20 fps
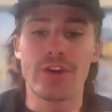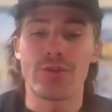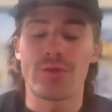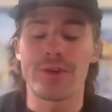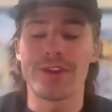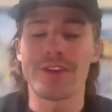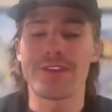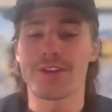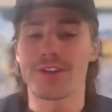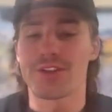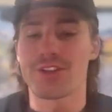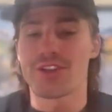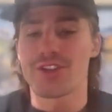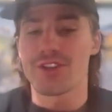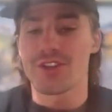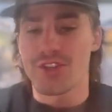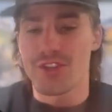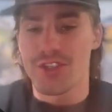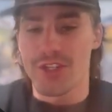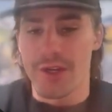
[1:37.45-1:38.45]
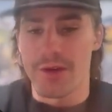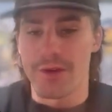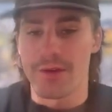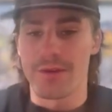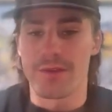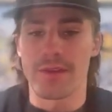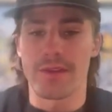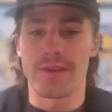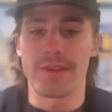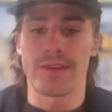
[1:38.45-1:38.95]
Research
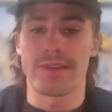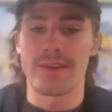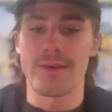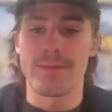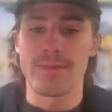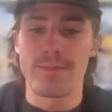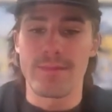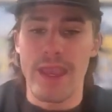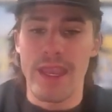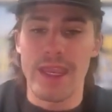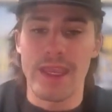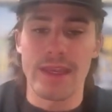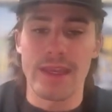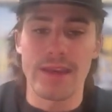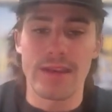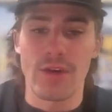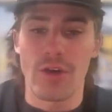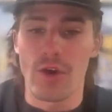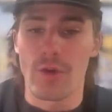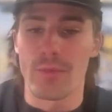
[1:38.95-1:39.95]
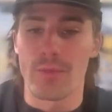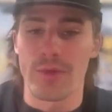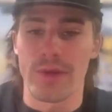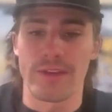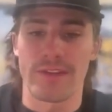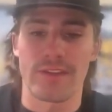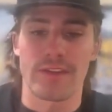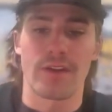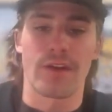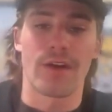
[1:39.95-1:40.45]
shows that the main
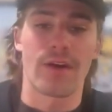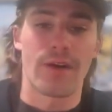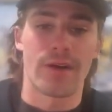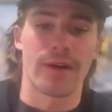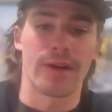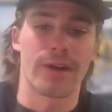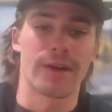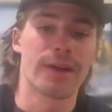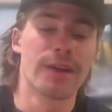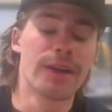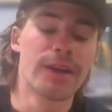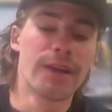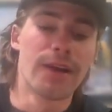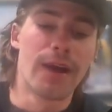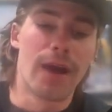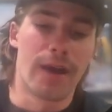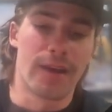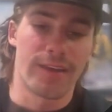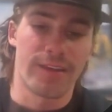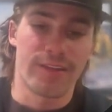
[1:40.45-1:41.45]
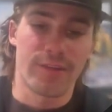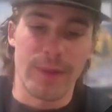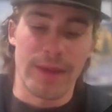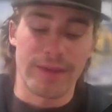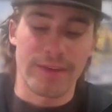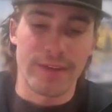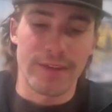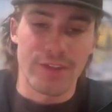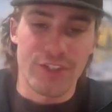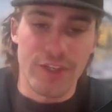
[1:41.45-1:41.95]
culprits are
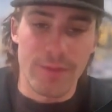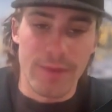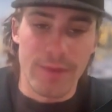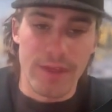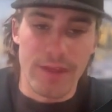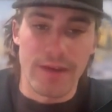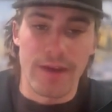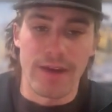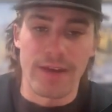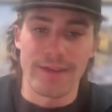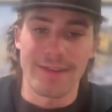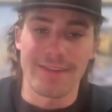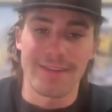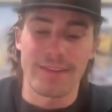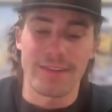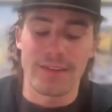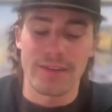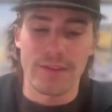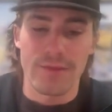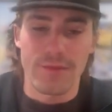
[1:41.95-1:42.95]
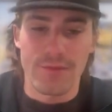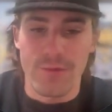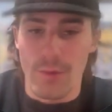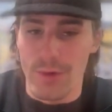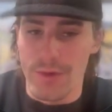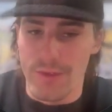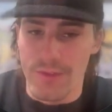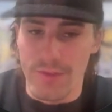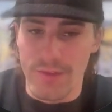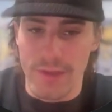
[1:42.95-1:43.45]
unexpected shipping costs,
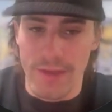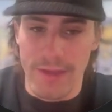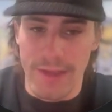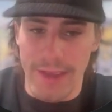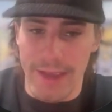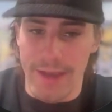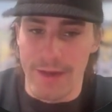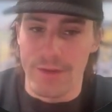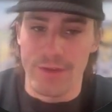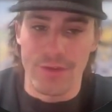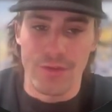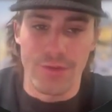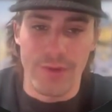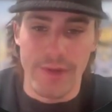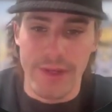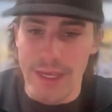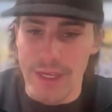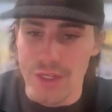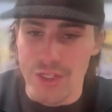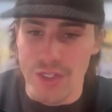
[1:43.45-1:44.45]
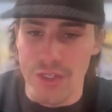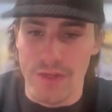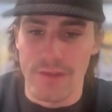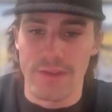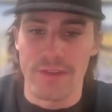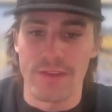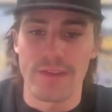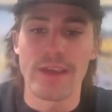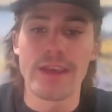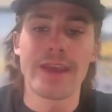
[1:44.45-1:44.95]
forced account
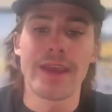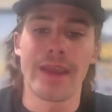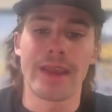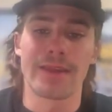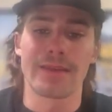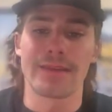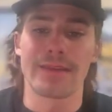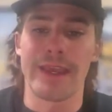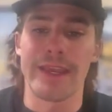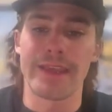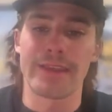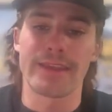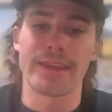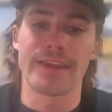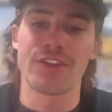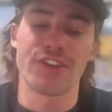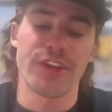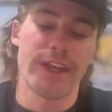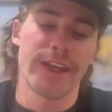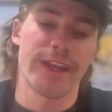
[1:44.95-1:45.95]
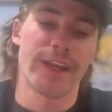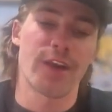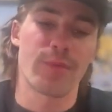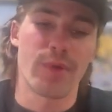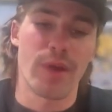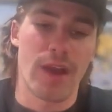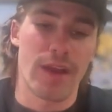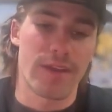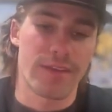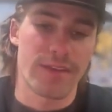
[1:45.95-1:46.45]
creations, and lengthy checkout
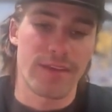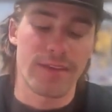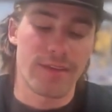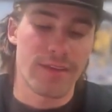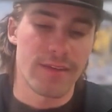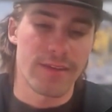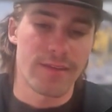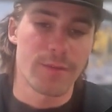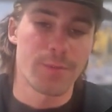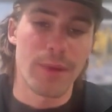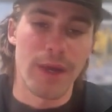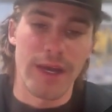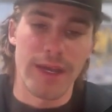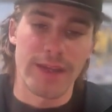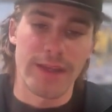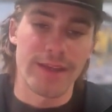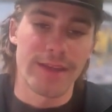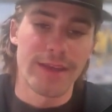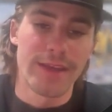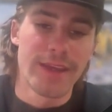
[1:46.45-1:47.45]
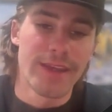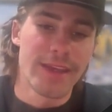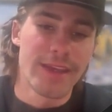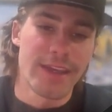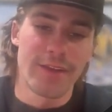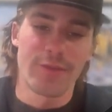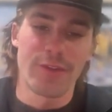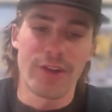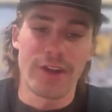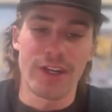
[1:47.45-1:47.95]
processes. But
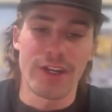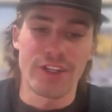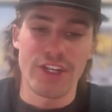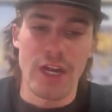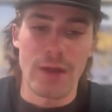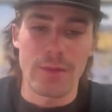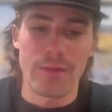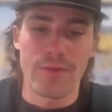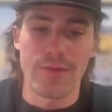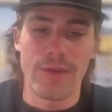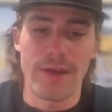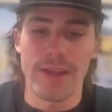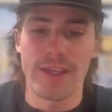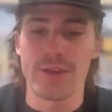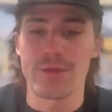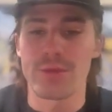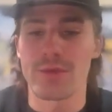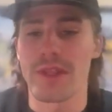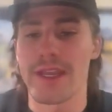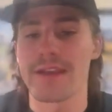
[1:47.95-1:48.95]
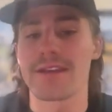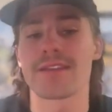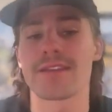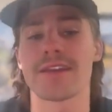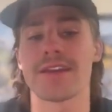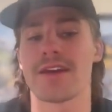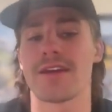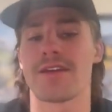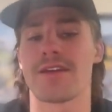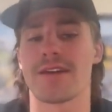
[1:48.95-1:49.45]
if you're on Shopify, you
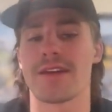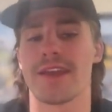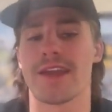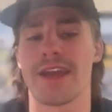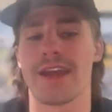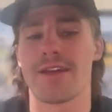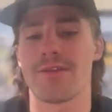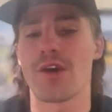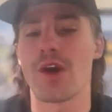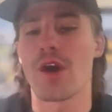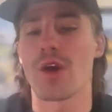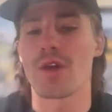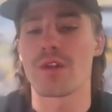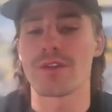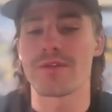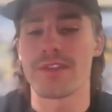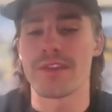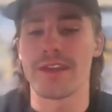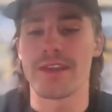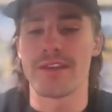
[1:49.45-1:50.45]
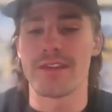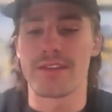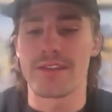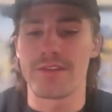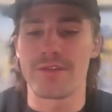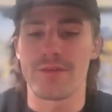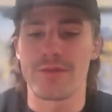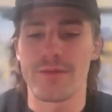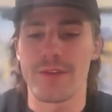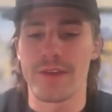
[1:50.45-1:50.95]
likely already have all of these
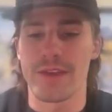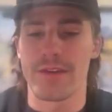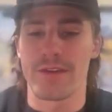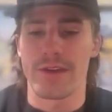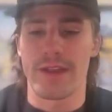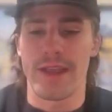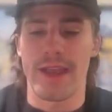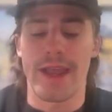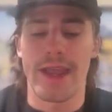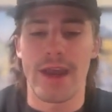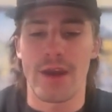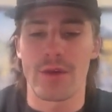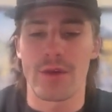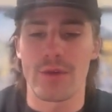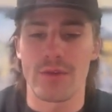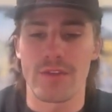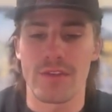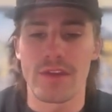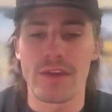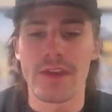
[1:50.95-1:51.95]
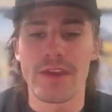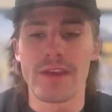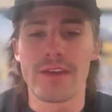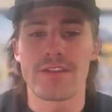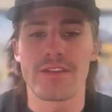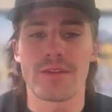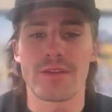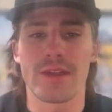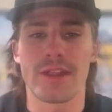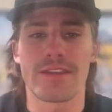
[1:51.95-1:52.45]
figured out.
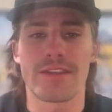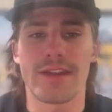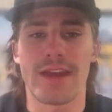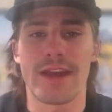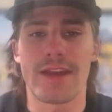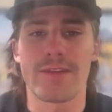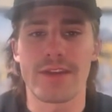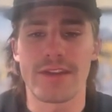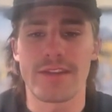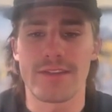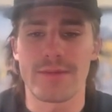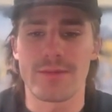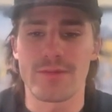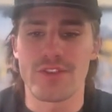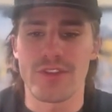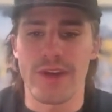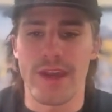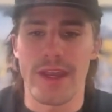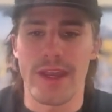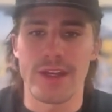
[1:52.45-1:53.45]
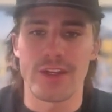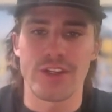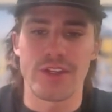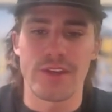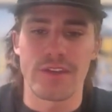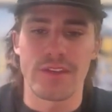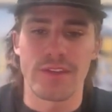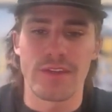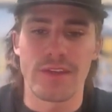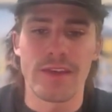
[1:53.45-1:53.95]
So let's dive into some
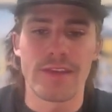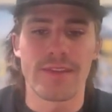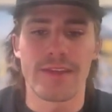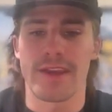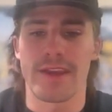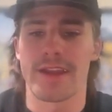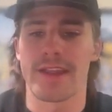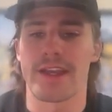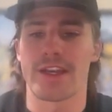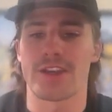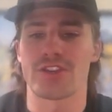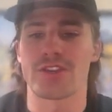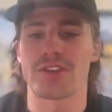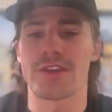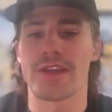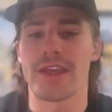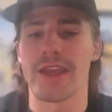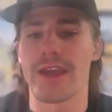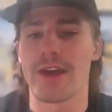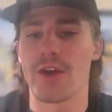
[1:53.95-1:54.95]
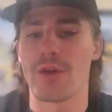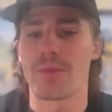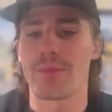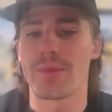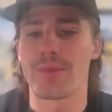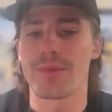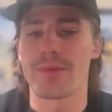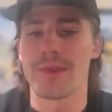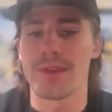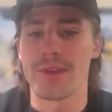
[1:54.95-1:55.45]
strategies that can actually help
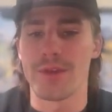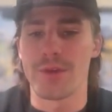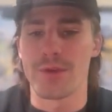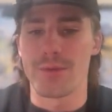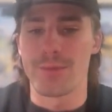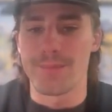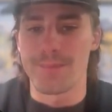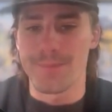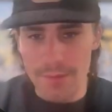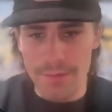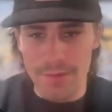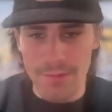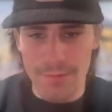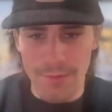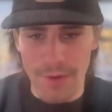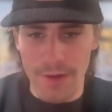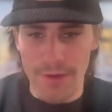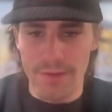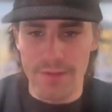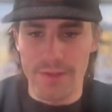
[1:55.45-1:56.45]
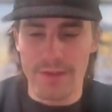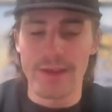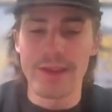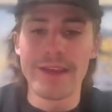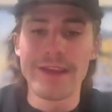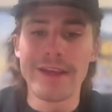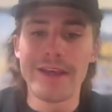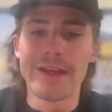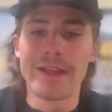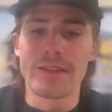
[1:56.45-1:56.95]
you. First,
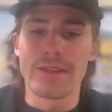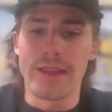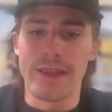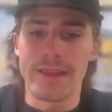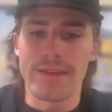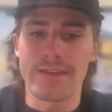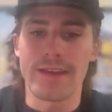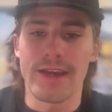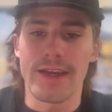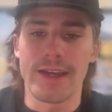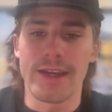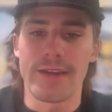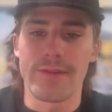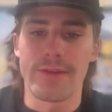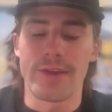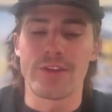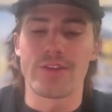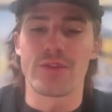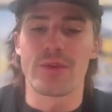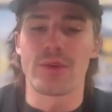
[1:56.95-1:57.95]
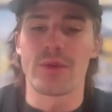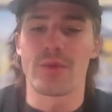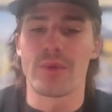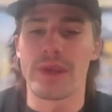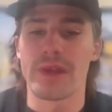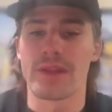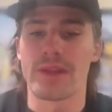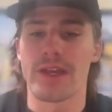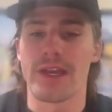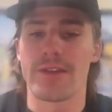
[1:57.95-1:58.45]
let's dive into a
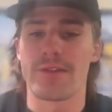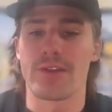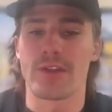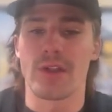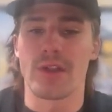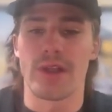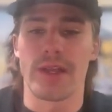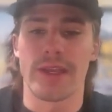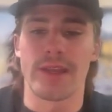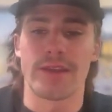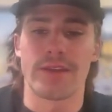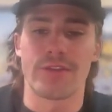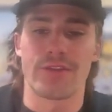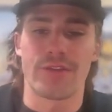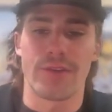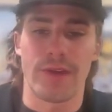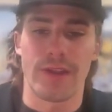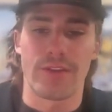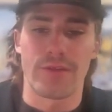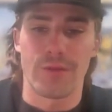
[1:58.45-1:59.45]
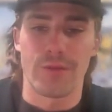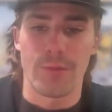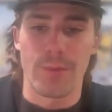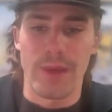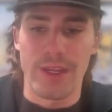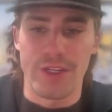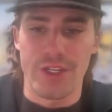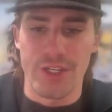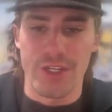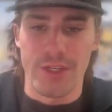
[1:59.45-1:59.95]
real life client
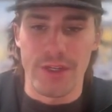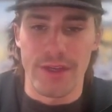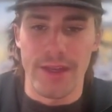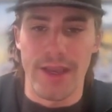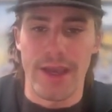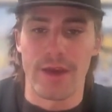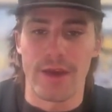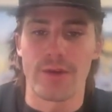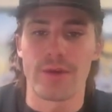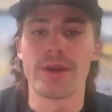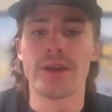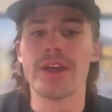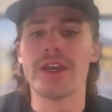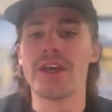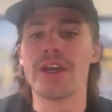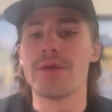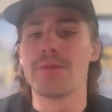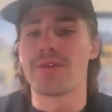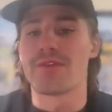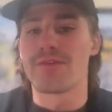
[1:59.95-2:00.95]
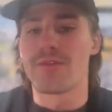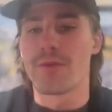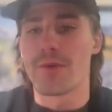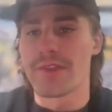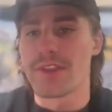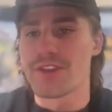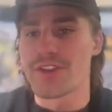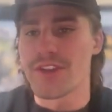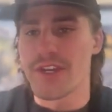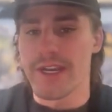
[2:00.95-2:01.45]
transformation. Now, before
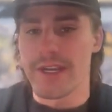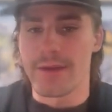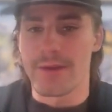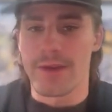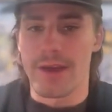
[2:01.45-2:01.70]
the checkout